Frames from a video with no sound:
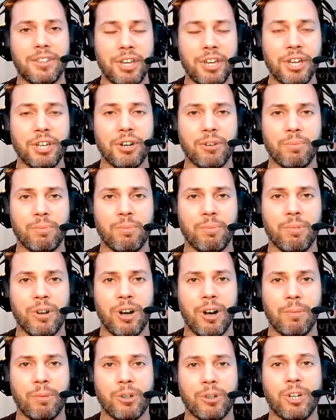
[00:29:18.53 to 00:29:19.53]
theater
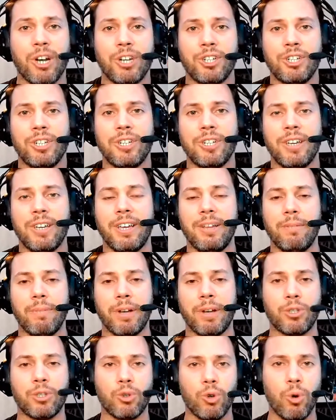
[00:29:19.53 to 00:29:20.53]
production in
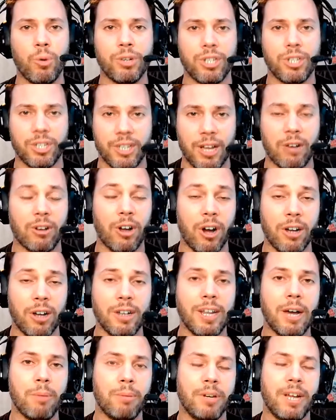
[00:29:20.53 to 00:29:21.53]
my school, which is now
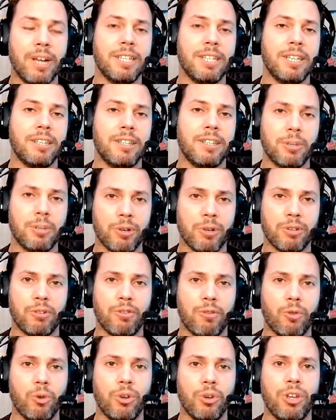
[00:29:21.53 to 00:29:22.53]
gone now, but I did theater
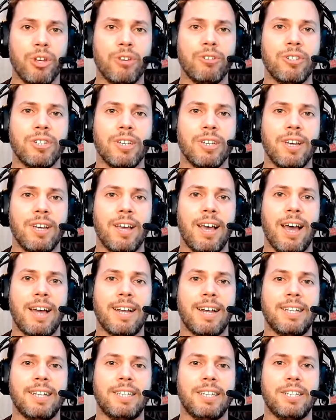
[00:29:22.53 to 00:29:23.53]
production for 4 years,
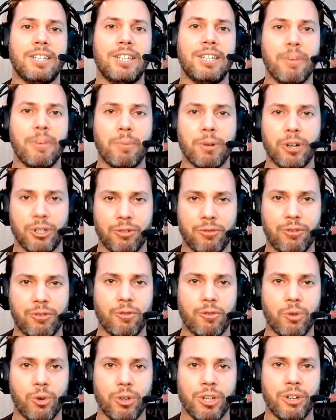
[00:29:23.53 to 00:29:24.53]
and I did TV production
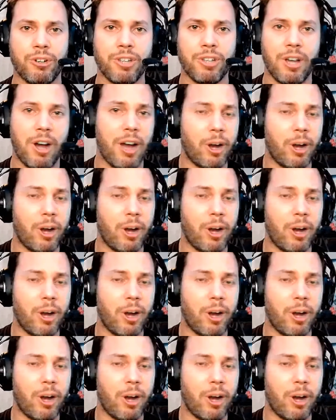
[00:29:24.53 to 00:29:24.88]
for 4 years.